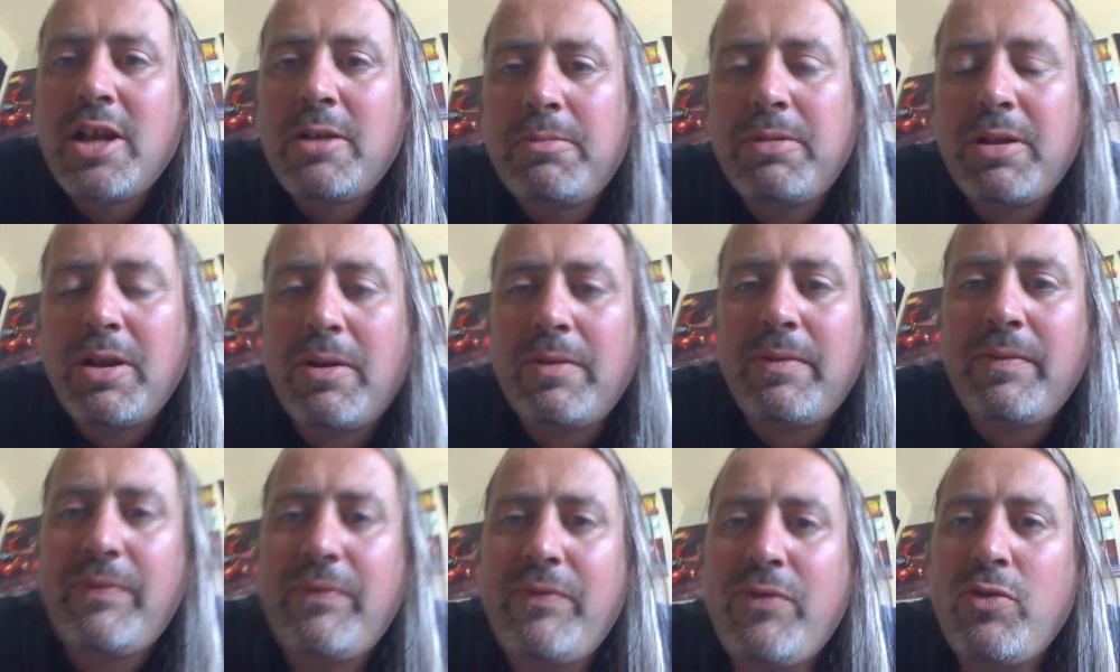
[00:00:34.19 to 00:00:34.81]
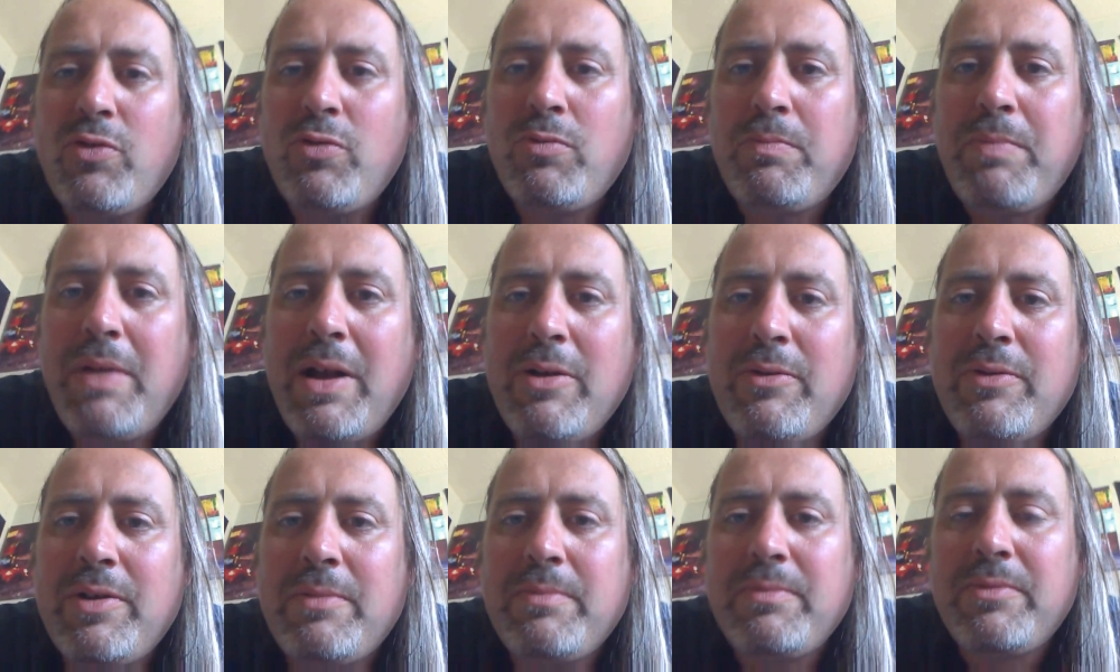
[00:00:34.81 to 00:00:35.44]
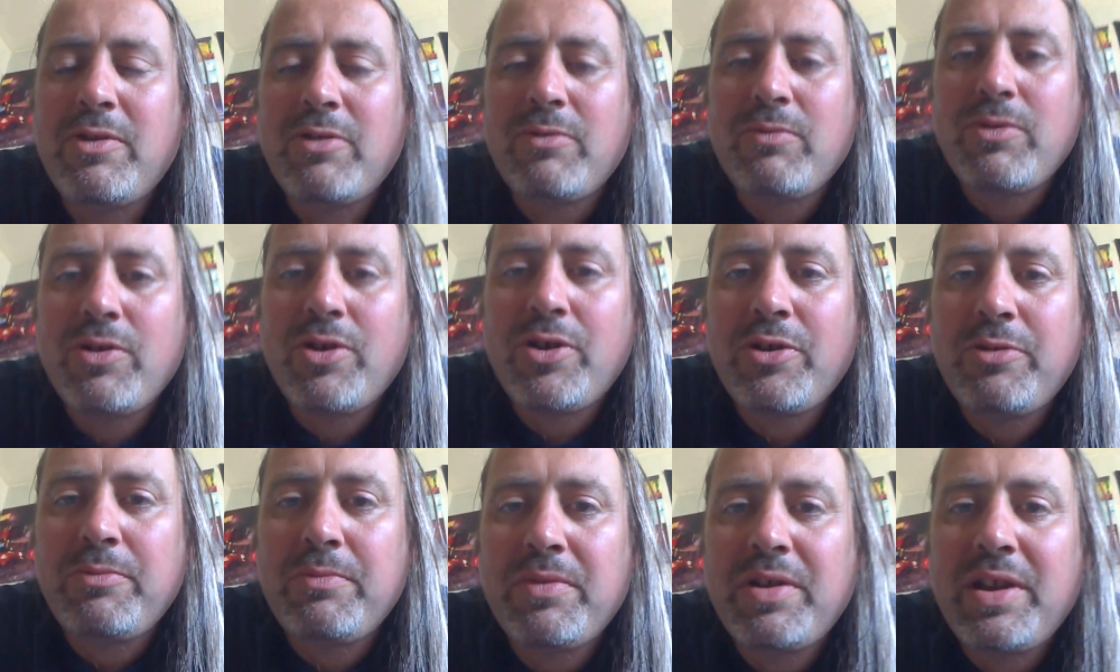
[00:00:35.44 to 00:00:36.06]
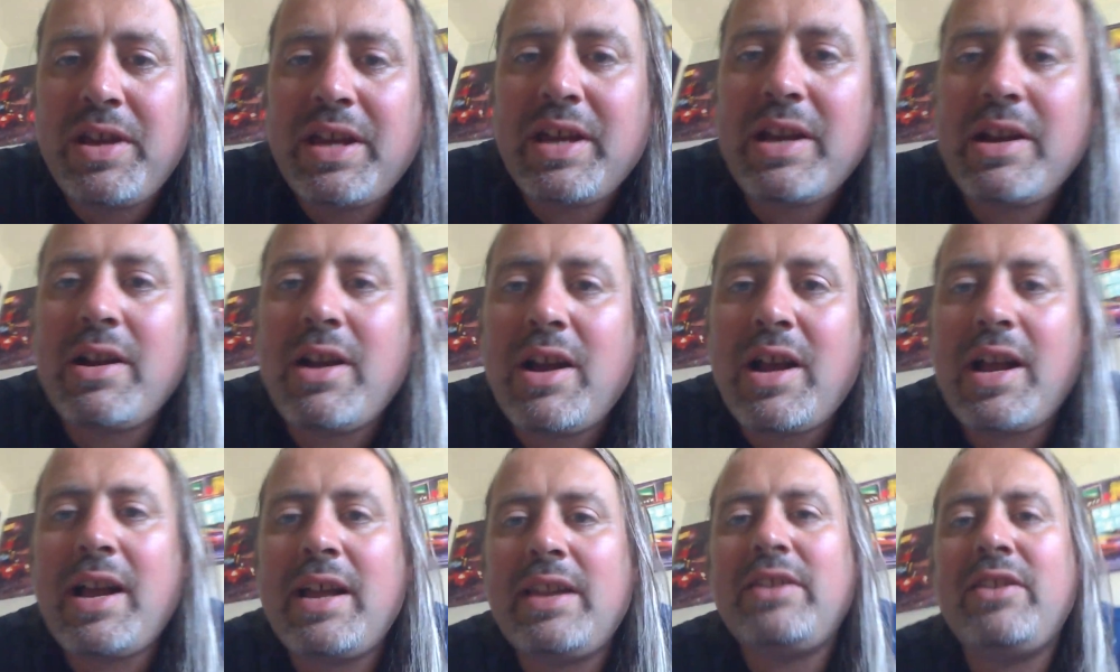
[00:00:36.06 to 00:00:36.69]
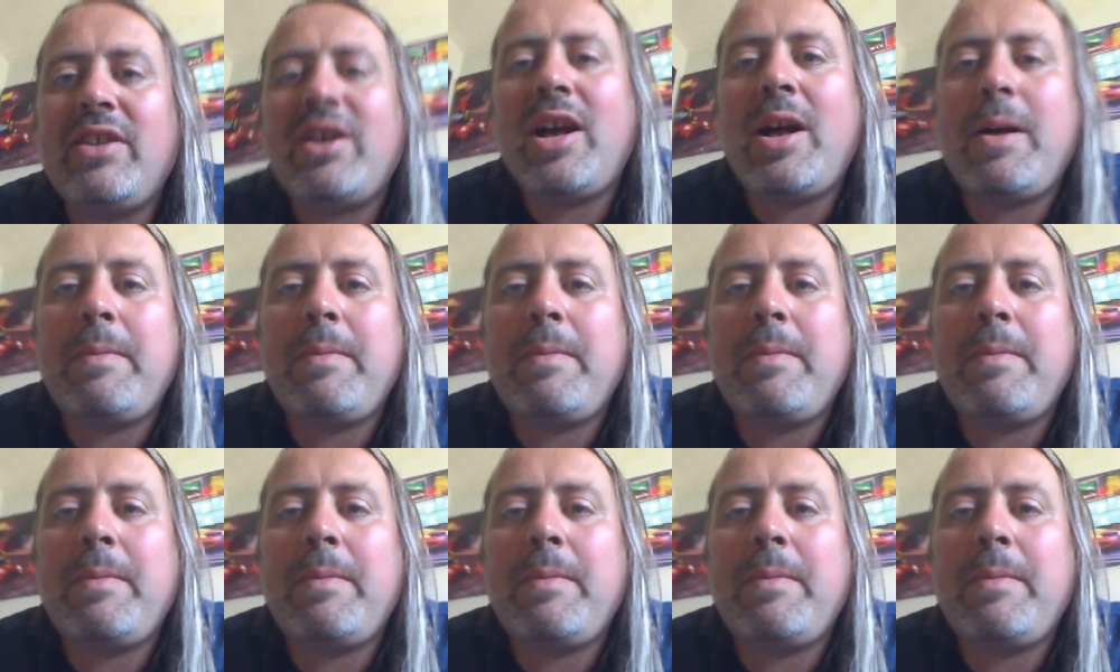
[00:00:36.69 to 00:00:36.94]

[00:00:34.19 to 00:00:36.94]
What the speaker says: blowing full belt in my room here, and